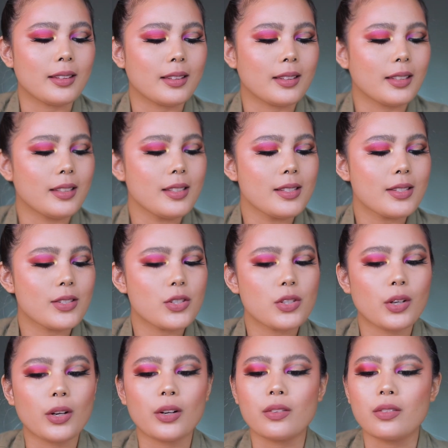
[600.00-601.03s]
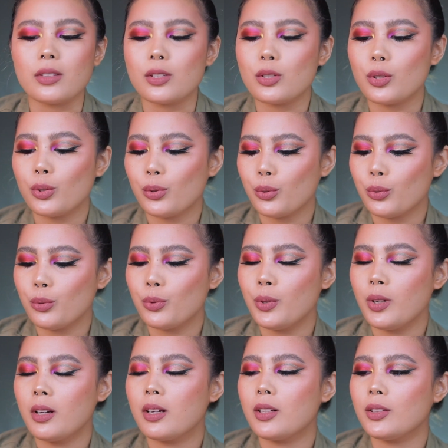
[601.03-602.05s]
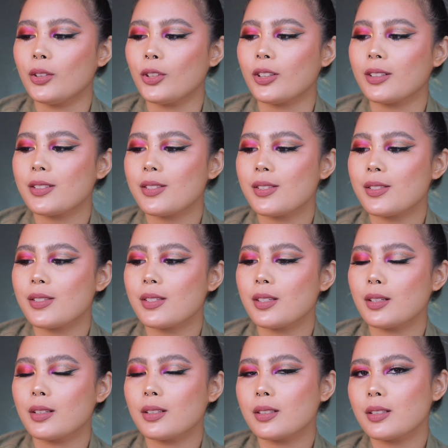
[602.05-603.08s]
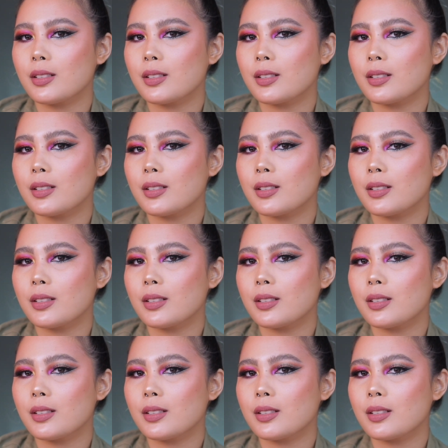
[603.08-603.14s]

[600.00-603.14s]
And these are the two looks.